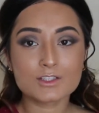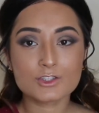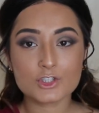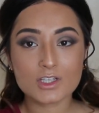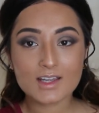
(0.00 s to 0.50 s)

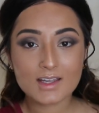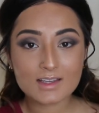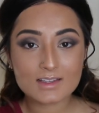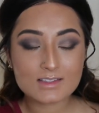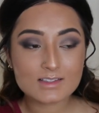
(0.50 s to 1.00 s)

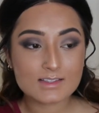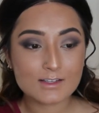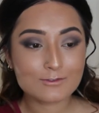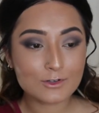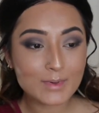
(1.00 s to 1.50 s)
She is
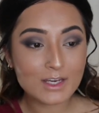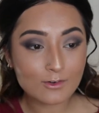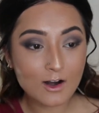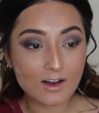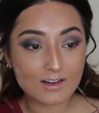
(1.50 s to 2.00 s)
from
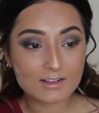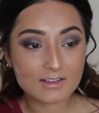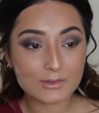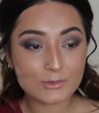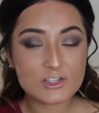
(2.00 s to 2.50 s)
Iraq,
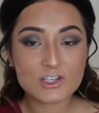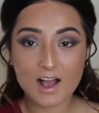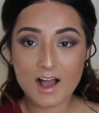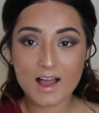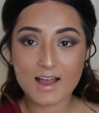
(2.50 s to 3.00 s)
which
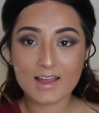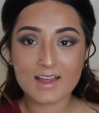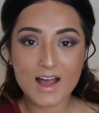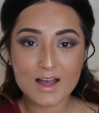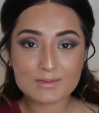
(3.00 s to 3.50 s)

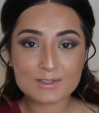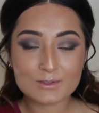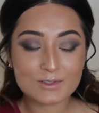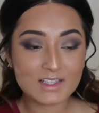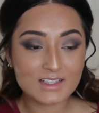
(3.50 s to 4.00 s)
I
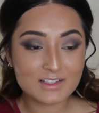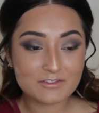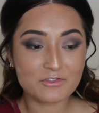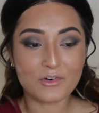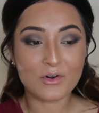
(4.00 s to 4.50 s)
absolutely
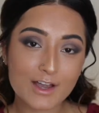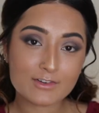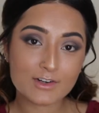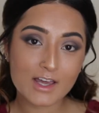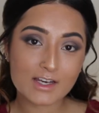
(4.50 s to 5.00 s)
live for.
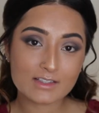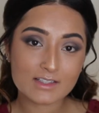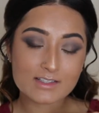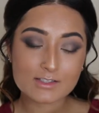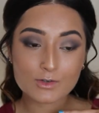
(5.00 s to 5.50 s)
I've created
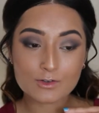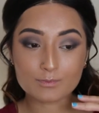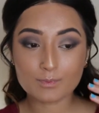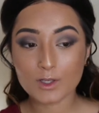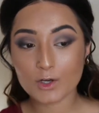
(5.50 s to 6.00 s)
this sort
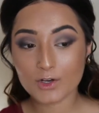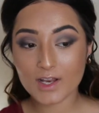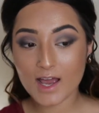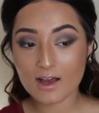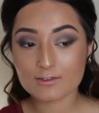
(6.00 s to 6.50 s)
of blown
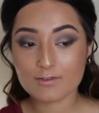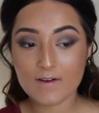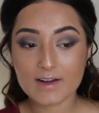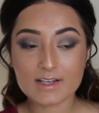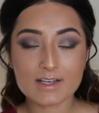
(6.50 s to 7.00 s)
out,
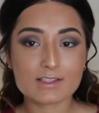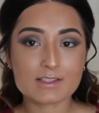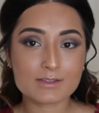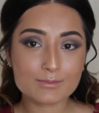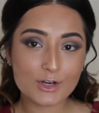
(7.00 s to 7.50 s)
very
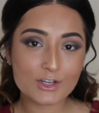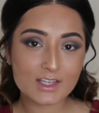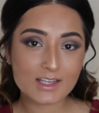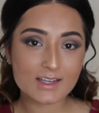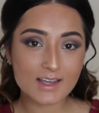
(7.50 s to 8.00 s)

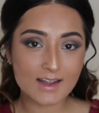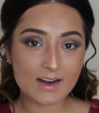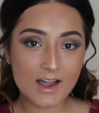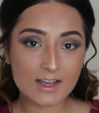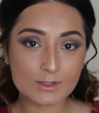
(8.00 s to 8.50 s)
smoky cat
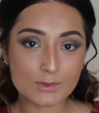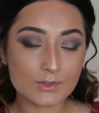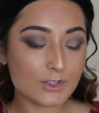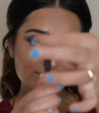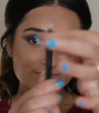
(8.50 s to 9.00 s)
eye
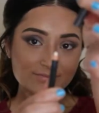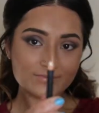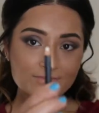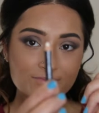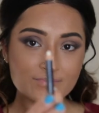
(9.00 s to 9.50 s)
look.
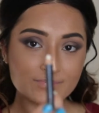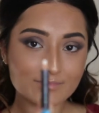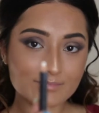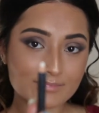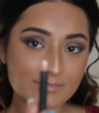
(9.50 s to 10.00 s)
Because Jasmine
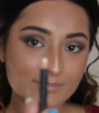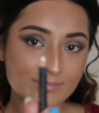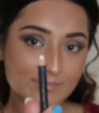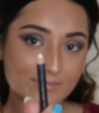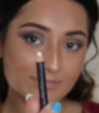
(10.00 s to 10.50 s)
has
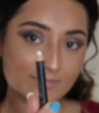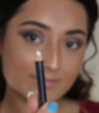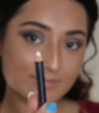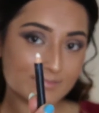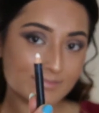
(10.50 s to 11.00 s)
very
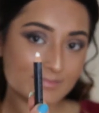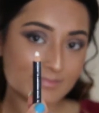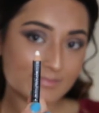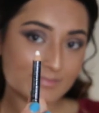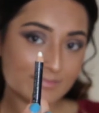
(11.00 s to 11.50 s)
big,
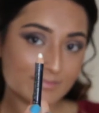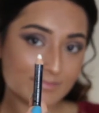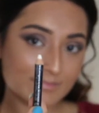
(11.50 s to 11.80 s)
juicy and